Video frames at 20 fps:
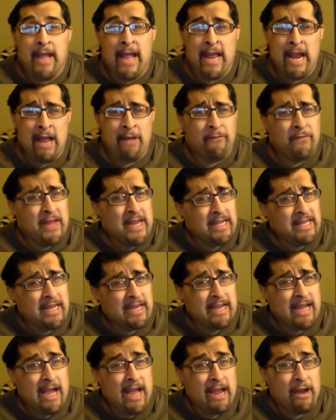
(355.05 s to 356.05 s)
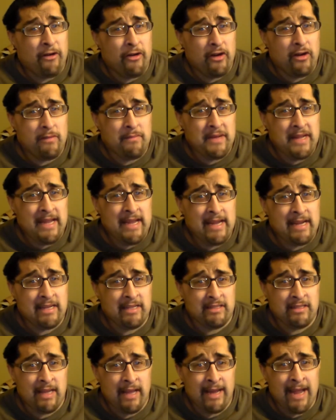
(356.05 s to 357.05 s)
And I think the guy heard me
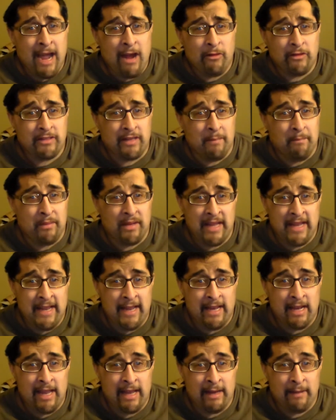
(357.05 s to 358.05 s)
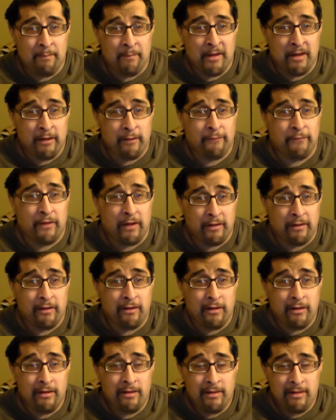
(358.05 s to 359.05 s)
because like I was complaining like a
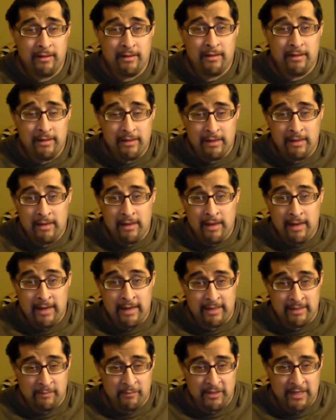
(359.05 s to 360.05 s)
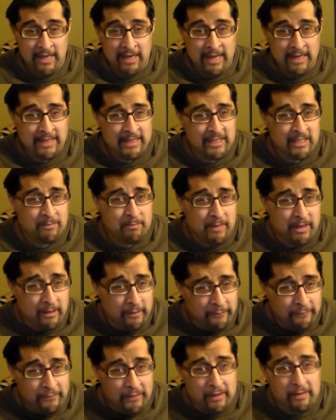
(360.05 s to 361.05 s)
motherfucker because I'm saying like this
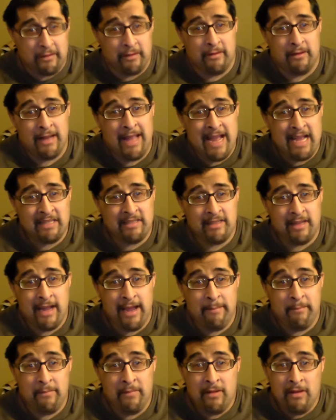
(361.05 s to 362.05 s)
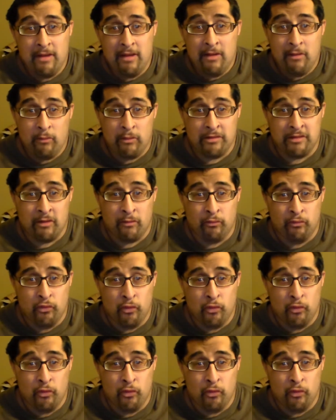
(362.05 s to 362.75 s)
motherfucker last time was the